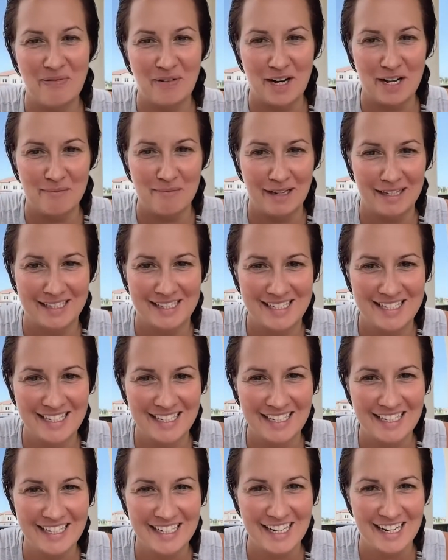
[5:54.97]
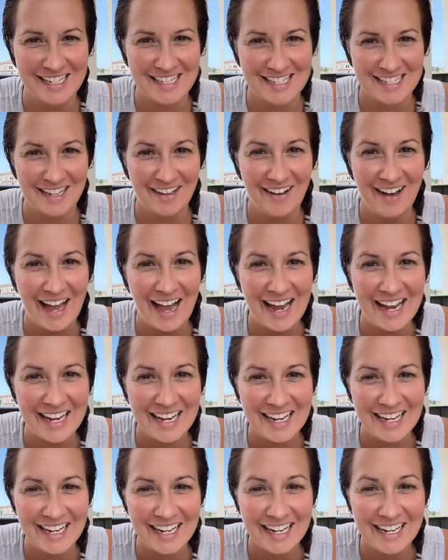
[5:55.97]
pretty much in a nutshell hi
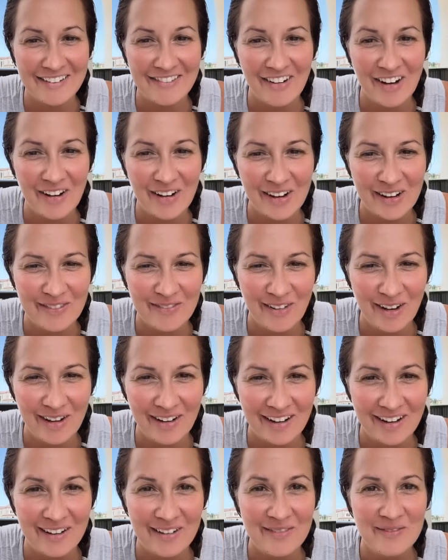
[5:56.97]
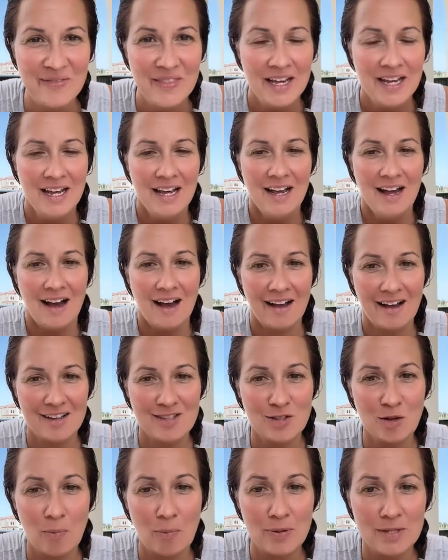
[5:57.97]
edie welcome welcome i
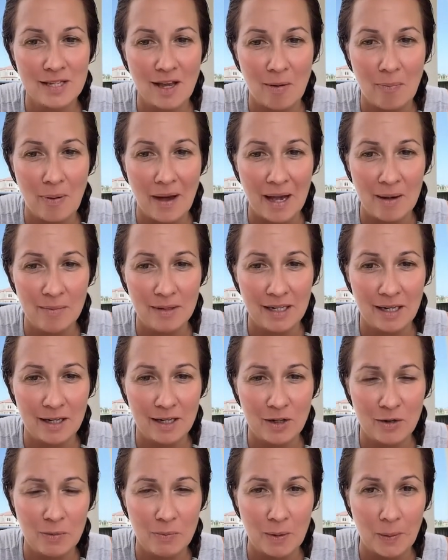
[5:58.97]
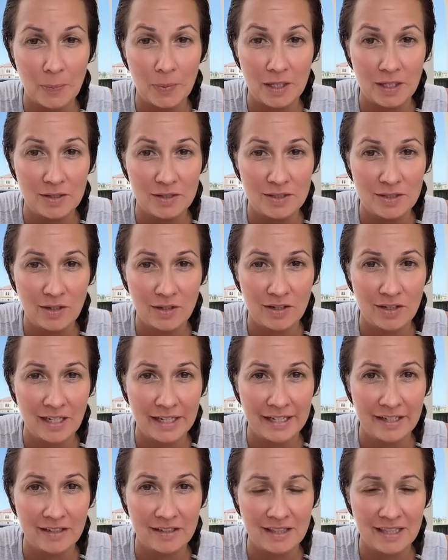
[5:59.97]
also saw pamela creep up there
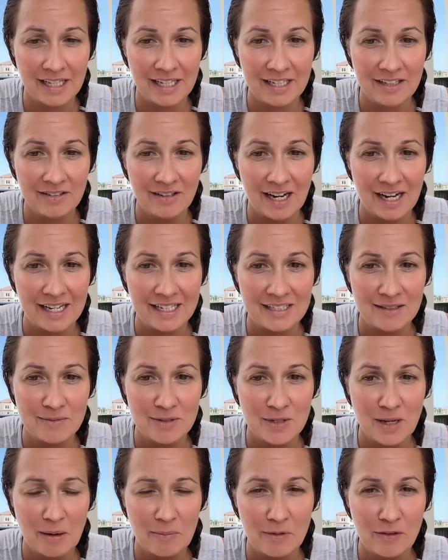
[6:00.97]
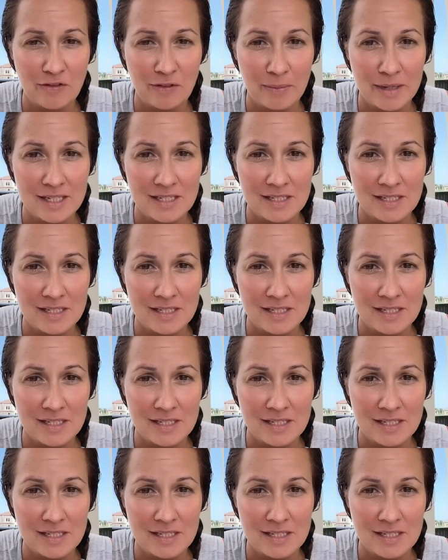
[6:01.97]
earlier thank you guys i'm so happy for my